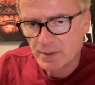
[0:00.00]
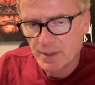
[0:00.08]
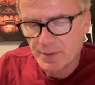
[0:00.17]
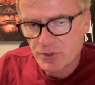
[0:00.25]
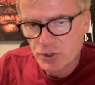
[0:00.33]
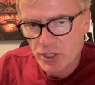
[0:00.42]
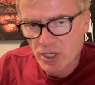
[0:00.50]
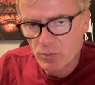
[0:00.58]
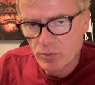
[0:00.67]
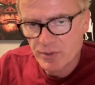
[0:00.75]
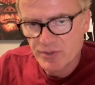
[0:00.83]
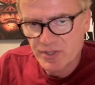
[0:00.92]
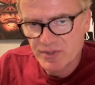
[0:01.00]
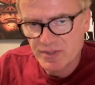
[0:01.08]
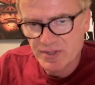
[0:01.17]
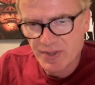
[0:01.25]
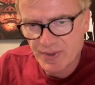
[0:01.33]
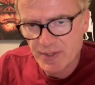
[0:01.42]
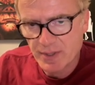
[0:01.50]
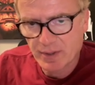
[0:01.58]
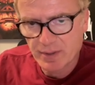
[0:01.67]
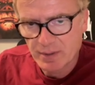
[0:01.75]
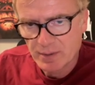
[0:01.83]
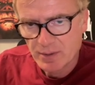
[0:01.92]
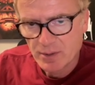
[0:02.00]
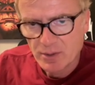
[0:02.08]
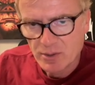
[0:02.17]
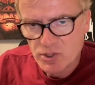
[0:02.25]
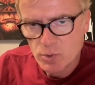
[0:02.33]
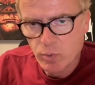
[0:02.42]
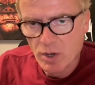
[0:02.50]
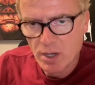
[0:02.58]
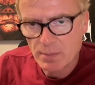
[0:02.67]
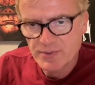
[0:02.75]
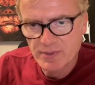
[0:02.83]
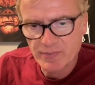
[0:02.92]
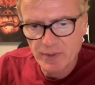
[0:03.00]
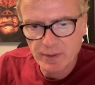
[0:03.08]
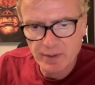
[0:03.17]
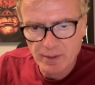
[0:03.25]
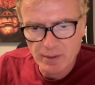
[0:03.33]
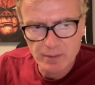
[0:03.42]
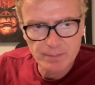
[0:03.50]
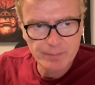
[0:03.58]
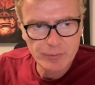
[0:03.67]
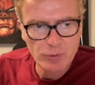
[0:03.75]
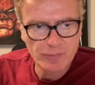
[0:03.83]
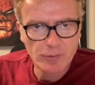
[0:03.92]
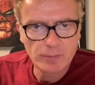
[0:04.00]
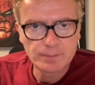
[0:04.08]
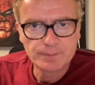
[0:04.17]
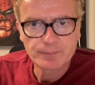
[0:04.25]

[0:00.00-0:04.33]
And the shadow work is just these thick swabs of ink here. Beautiful.